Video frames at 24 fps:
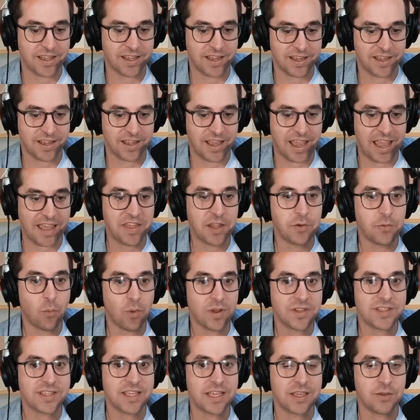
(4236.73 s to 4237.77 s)
wow. and then once
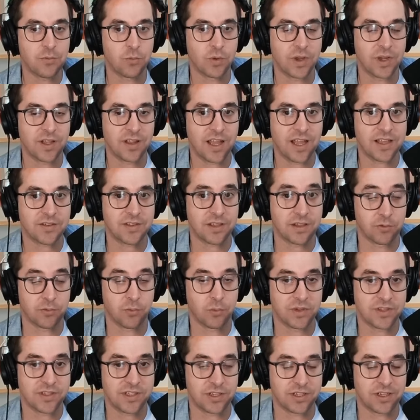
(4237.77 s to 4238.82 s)
he realized he's like
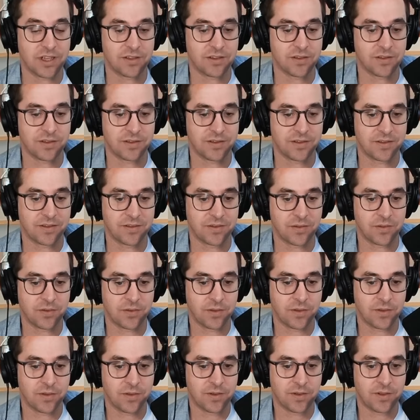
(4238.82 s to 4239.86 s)
oh i'm going to the other
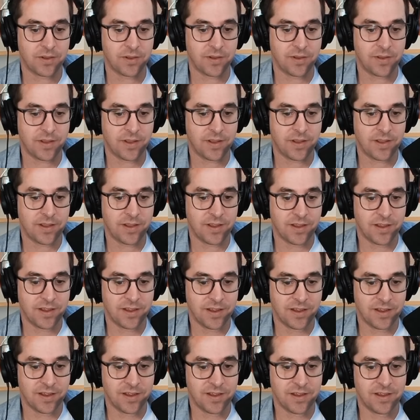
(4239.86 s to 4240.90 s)
computer now
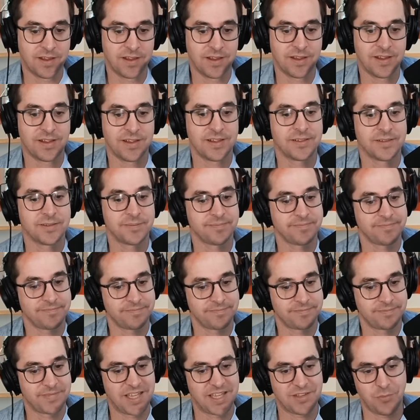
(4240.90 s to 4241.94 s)

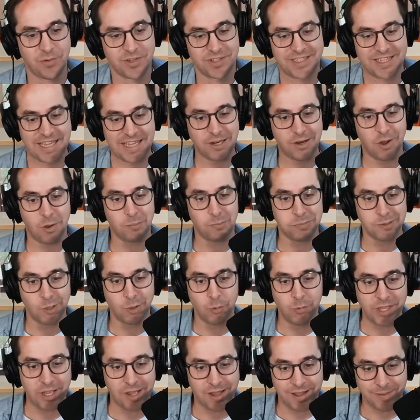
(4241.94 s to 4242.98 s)
this one's getting all
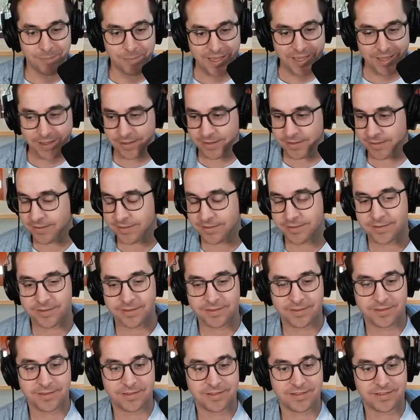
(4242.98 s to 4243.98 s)
bluey on me yeah